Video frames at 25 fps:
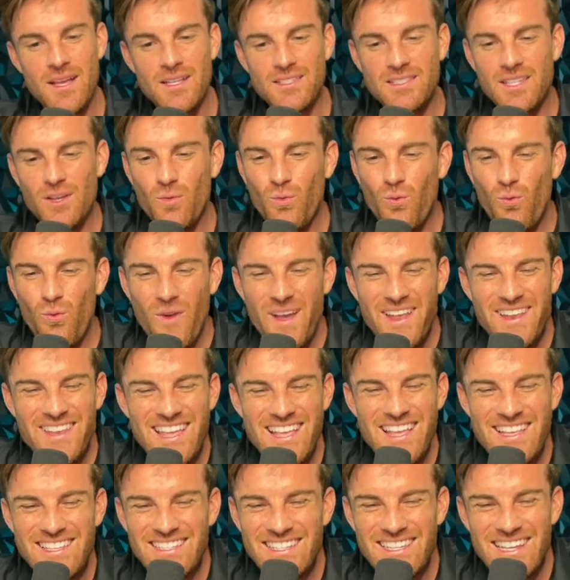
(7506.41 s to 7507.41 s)
It's like when
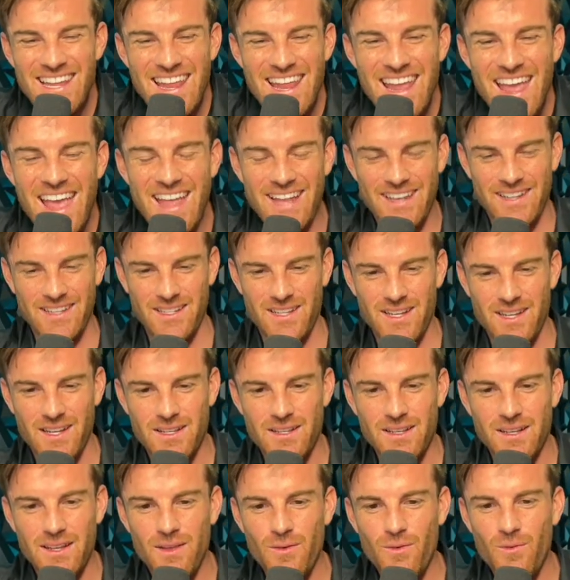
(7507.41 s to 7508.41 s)
does it end?
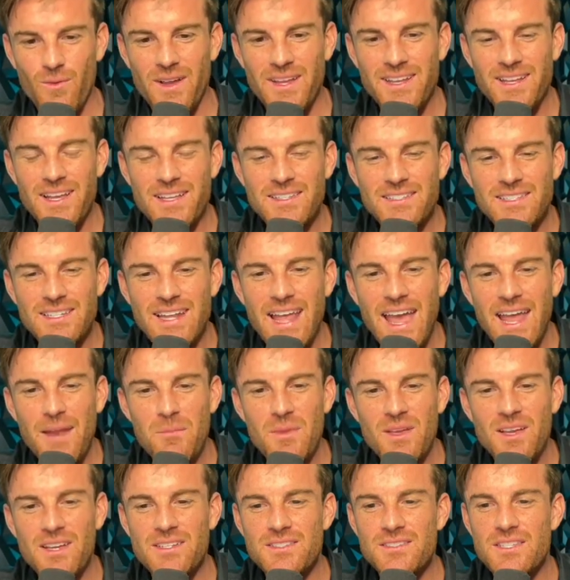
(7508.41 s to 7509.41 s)
when does it
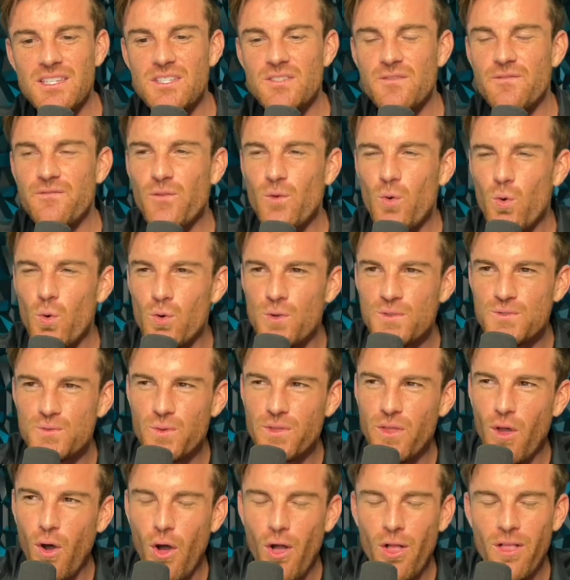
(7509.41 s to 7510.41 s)
end? Because these fools,
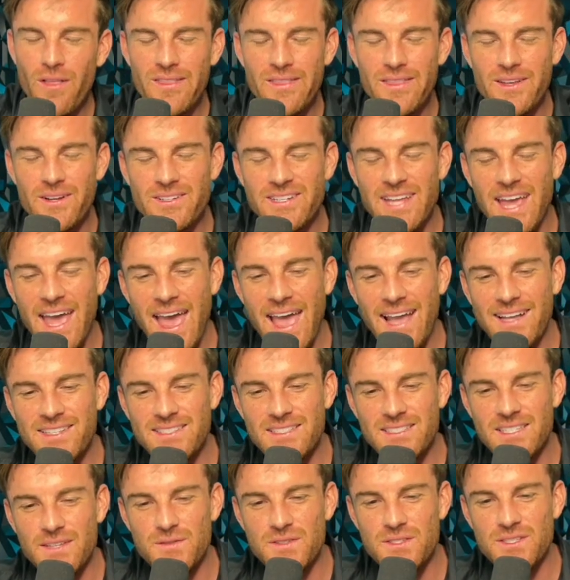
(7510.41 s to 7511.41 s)
with all of their
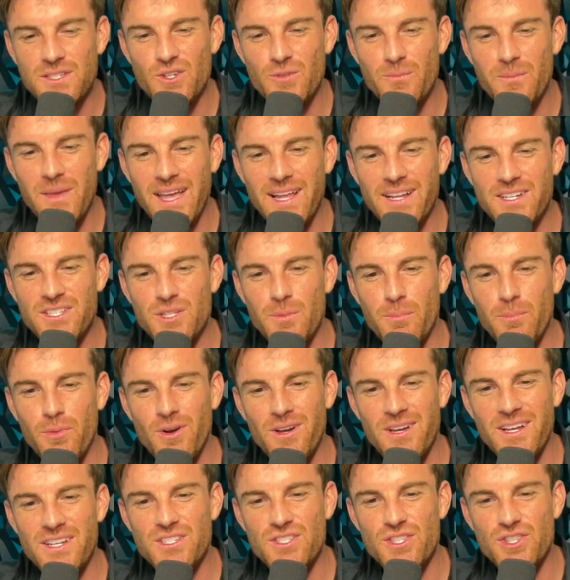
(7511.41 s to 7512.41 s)
taxes, have still managed to
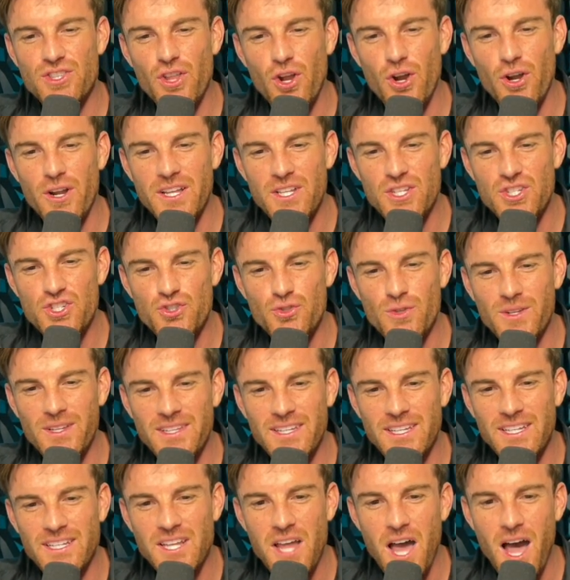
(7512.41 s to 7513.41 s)
put us $30
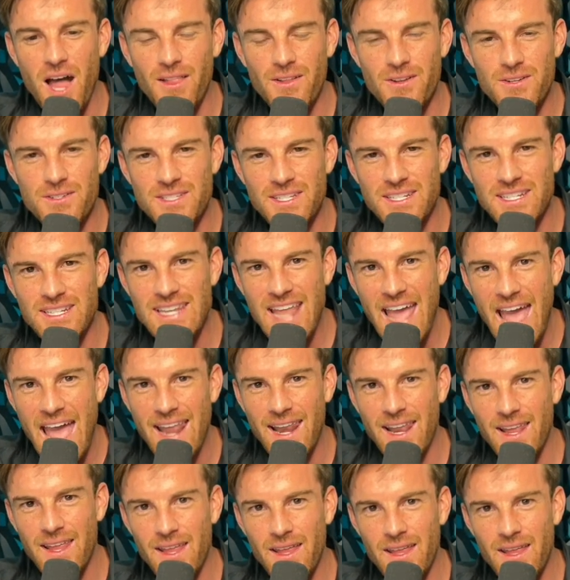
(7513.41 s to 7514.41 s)
trillion in
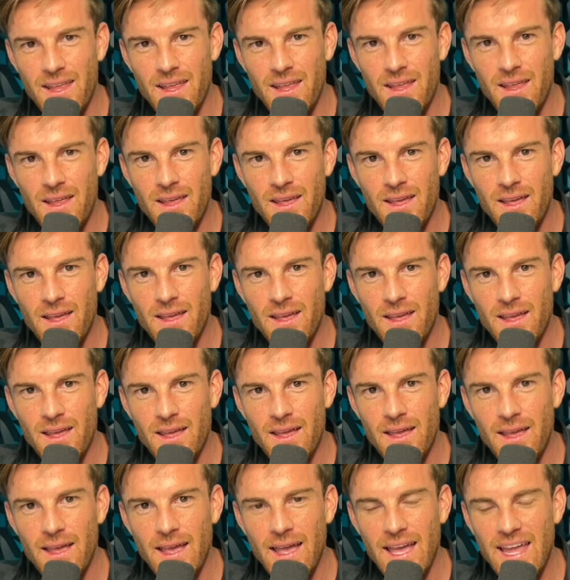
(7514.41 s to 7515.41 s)
debt
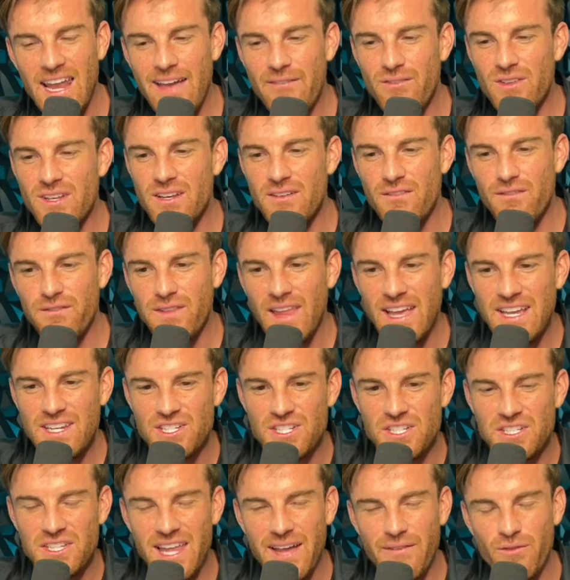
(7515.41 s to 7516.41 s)
and have an
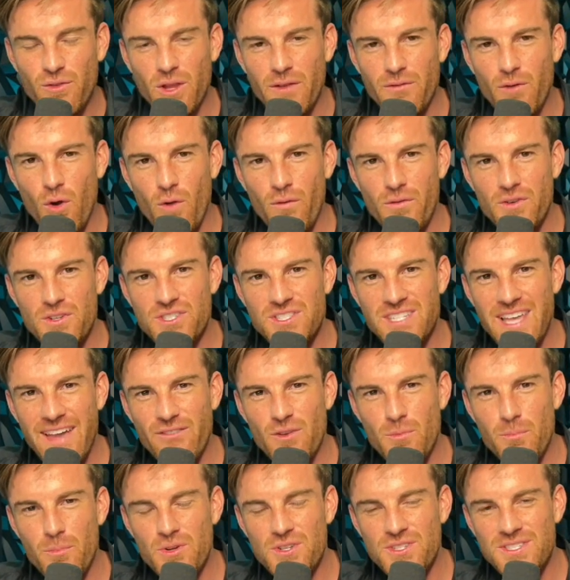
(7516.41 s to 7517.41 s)
inflation level of over
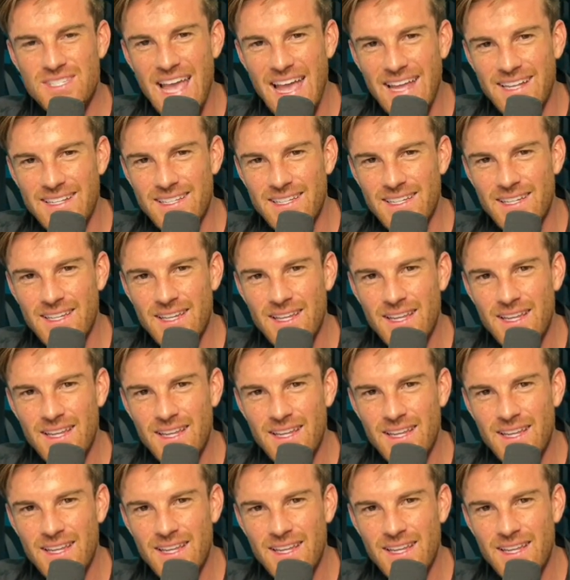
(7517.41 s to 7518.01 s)
7%.